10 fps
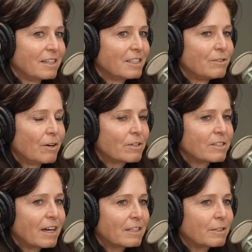you know
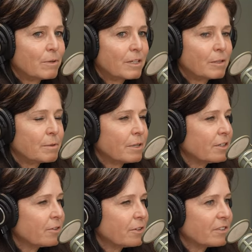exactly what you put
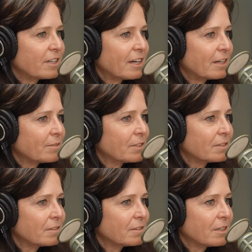into it to get out of it